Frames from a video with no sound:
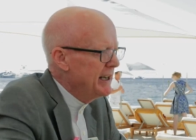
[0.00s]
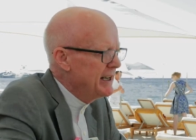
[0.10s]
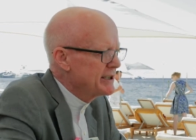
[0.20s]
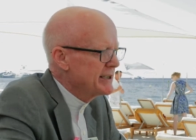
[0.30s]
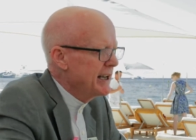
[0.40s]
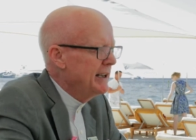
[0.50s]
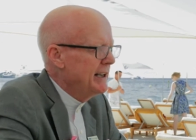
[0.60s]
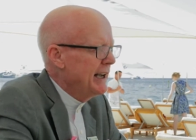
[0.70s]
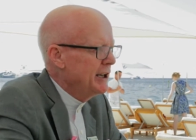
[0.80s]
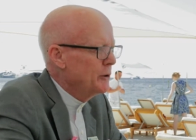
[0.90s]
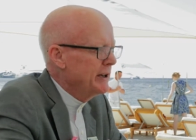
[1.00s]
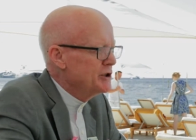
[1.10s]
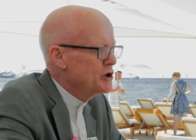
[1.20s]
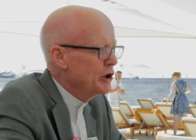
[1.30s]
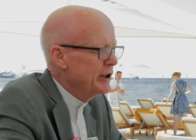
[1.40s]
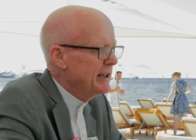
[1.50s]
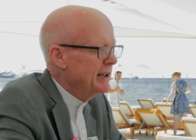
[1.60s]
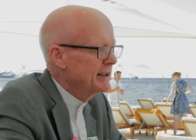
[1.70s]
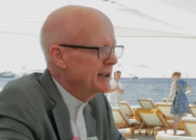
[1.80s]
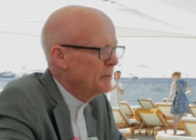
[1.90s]
How's the AOE journey
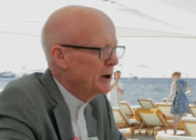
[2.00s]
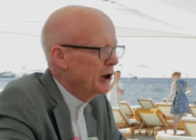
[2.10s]
coming